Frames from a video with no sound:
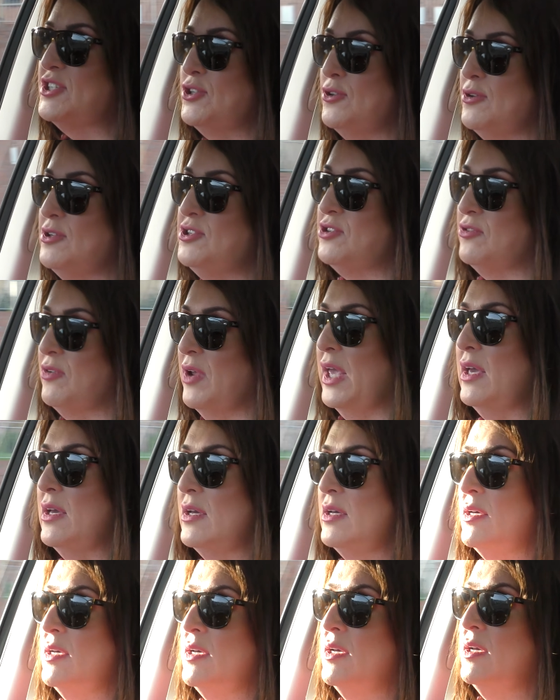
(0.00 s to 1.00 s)
surgery
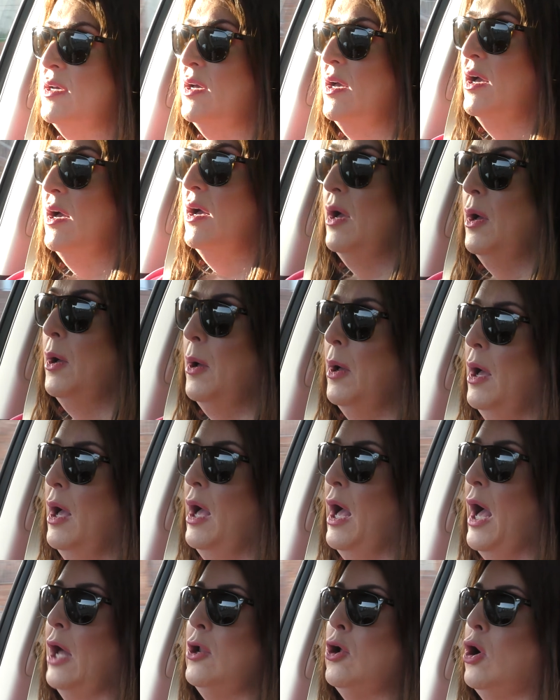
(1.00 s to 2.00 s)

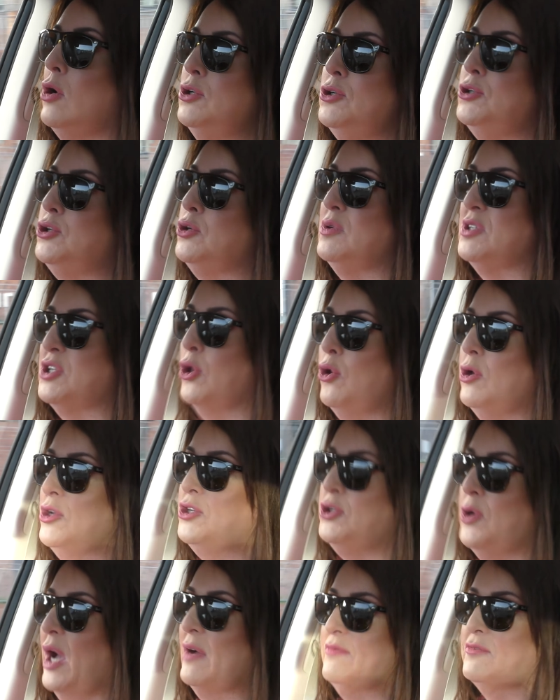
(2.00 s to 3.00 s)
and all you do is
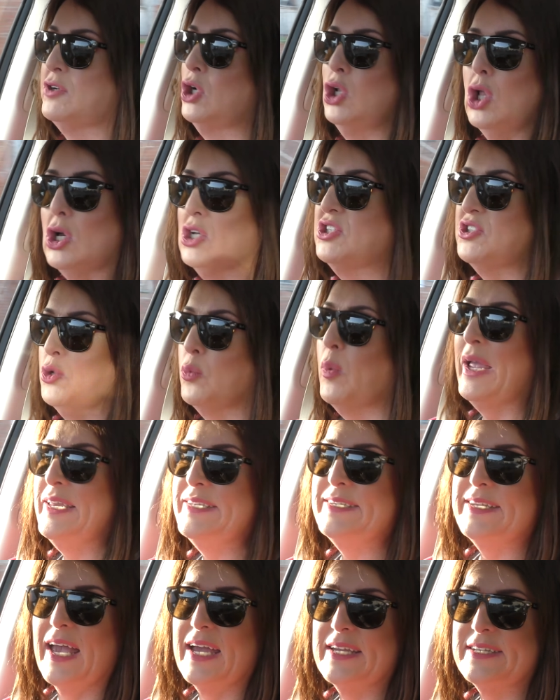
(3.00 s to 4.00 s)
hurt. You haven't lost the
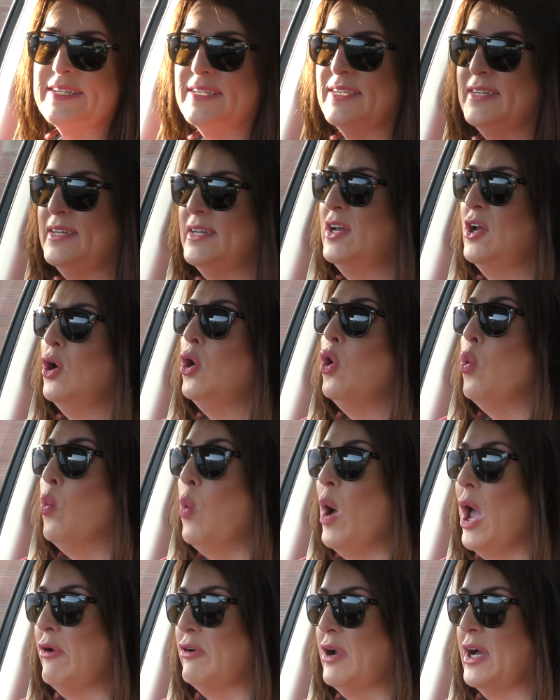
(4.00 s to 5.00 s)
weight yet.
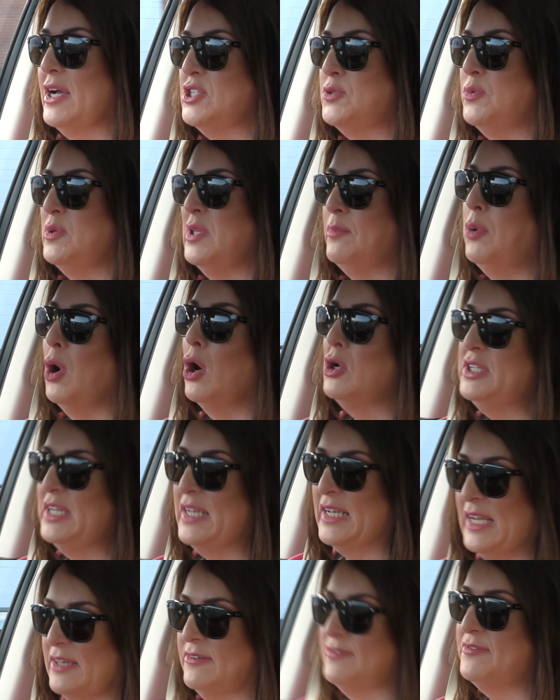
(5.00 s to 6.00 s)
Whereas with a
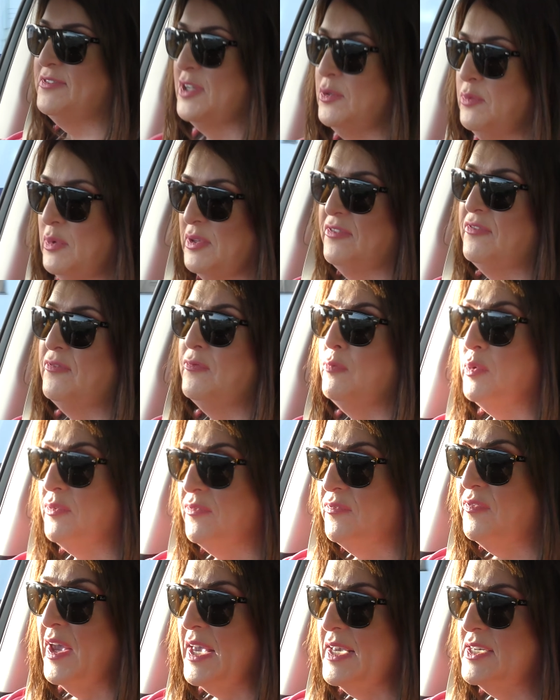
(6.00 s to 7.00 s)
body lift and with a
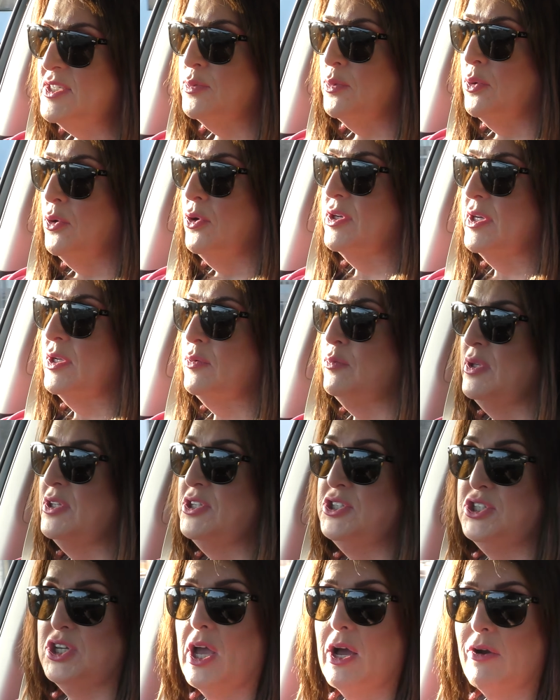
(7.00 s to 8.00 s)
face work and
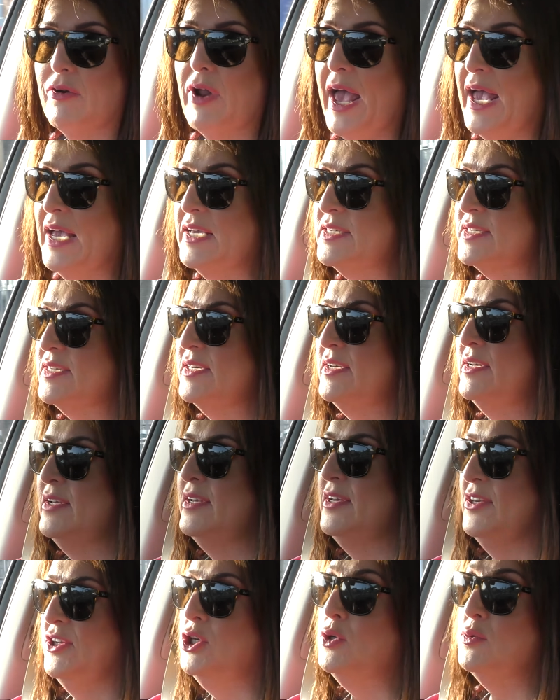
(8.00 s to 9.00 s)
with GRS,
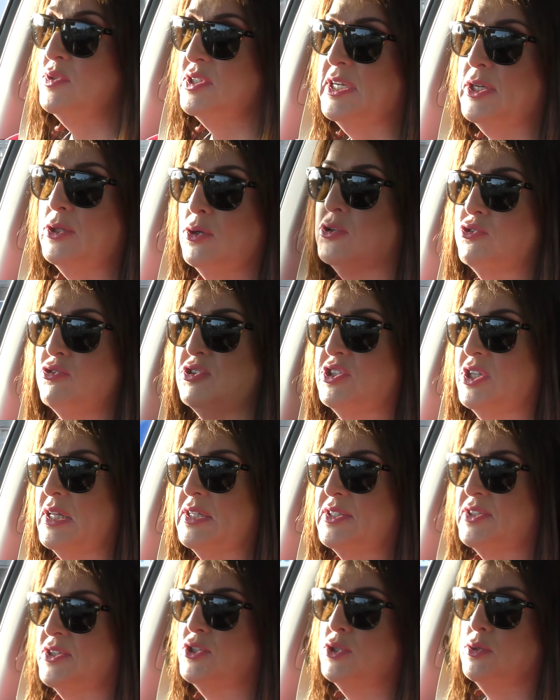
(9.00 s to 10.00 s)
you see those
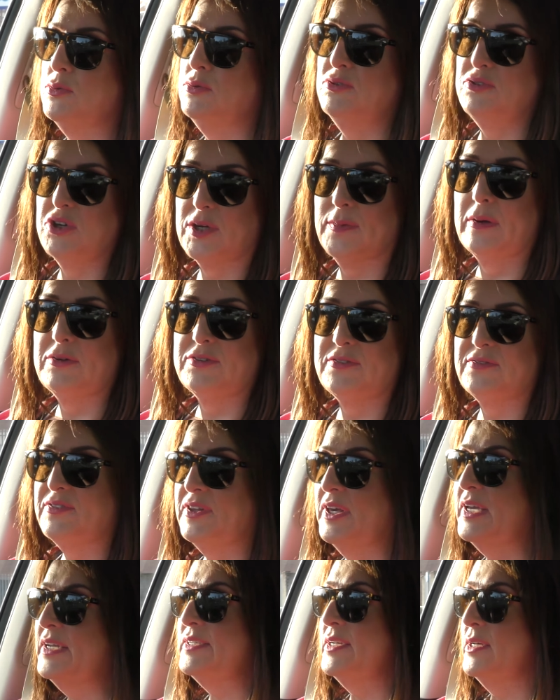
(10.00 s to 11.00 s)
results as soon as you come out of
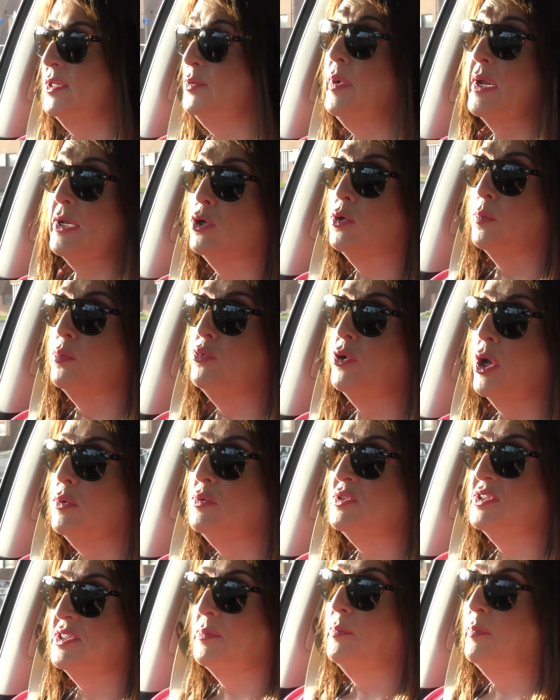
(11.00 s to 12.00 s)
theatre. You might look
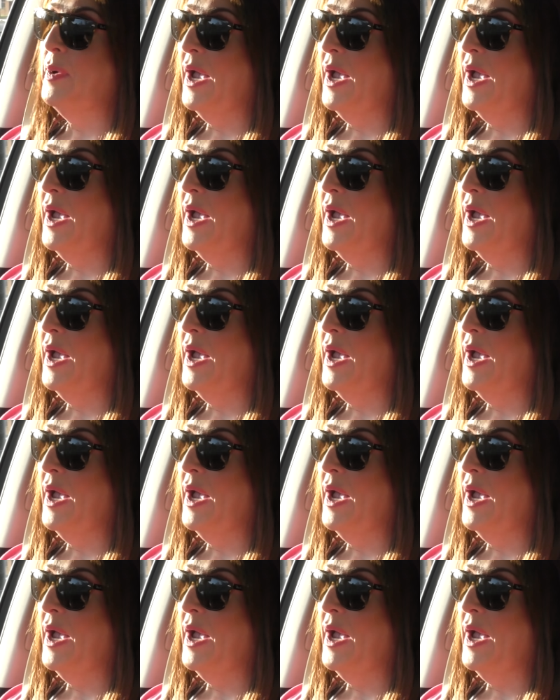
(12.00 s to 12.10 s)
bruised and